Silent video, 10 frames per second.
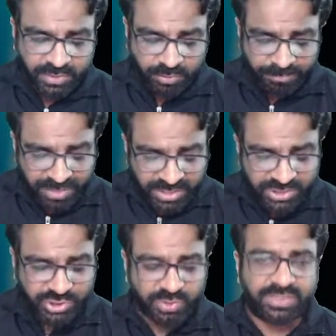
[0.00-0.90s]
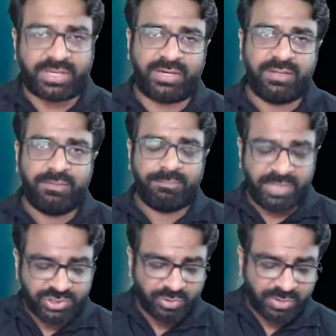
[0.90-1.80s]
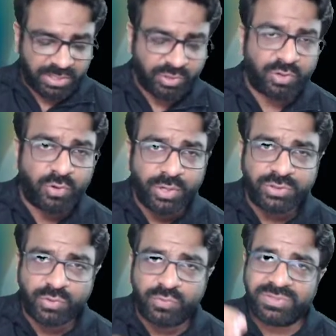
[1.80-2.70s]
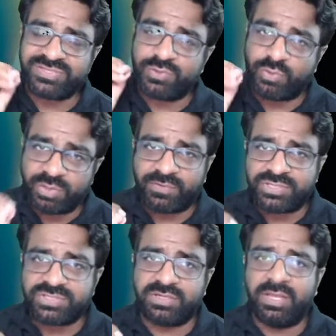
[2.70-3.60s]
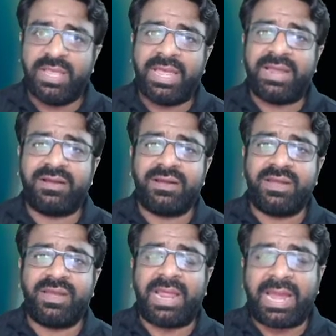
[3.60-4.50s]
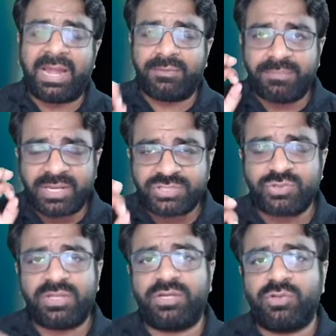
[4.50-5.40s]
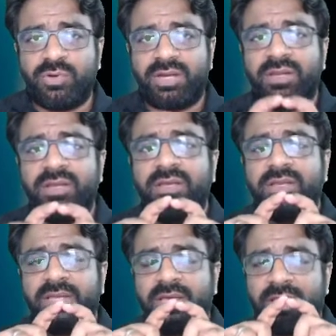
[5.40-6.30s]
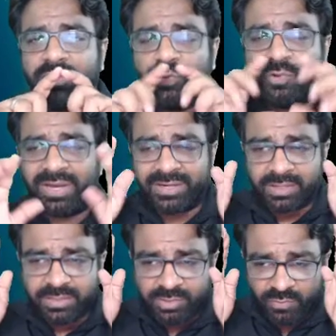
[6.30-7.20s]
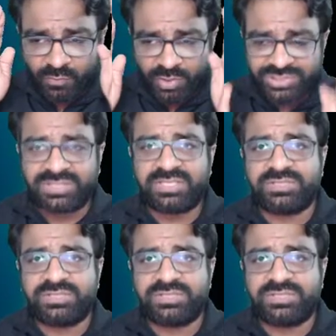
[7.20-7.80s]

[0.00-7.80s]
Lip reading: make sure that Make sure that you're going through this notification and make sure that you are, yeah, you are, watching this